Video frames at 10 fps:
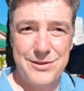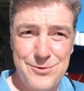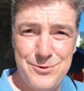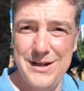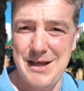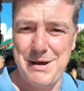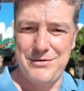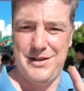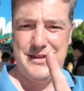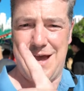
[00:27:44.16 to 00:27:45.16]
story
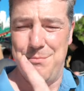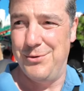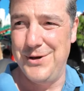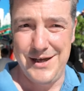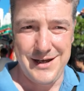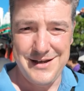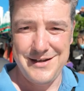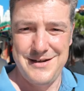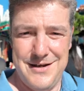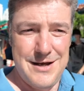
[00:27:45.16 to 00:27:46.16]
about this temple here.
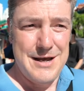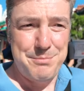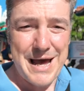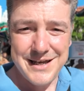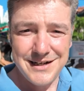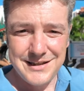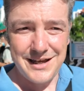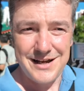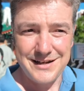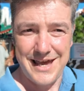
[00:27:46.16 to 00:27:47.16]
Back in the
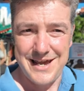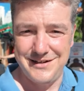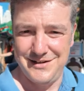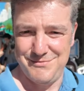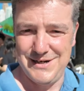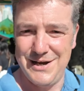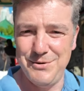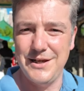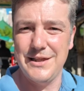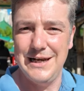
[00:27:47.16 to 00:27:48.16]
dark ages, when I
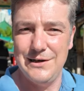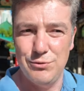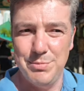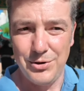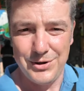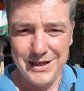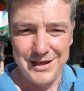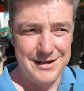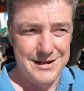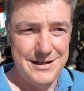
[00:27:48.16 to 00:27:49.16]
was just a little boy,
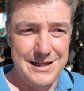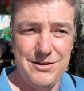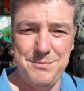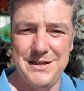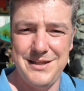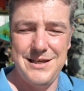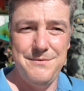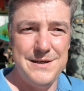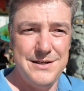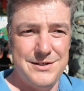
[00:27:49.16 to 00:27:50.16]
there used to be a
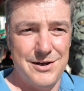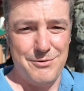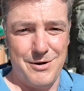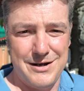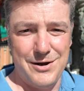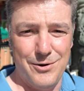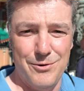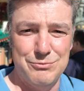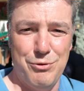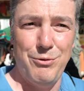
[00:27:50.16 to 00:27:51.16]
TV show
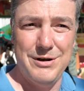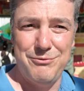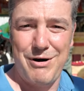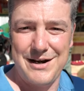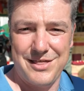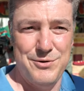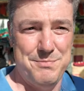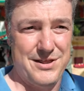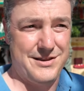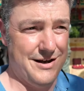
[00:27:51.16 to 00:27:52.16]
called Roland Rat
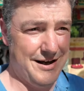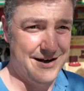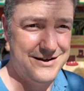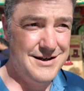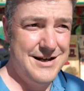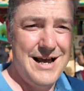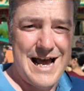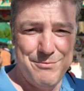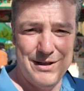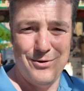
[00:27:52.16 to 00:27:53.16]
Superstar.
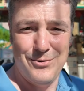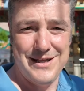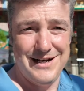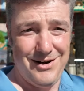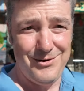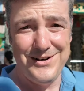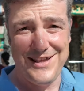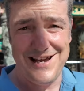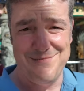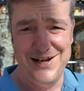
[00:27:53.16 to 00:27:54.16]
And we're talking a long
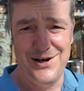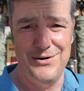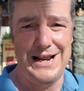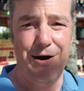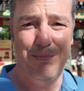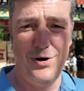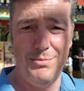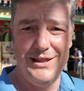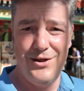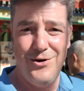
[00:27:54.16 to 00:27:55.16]
time ago now,
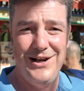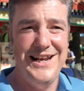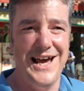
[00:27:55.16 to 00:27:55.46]
probably the early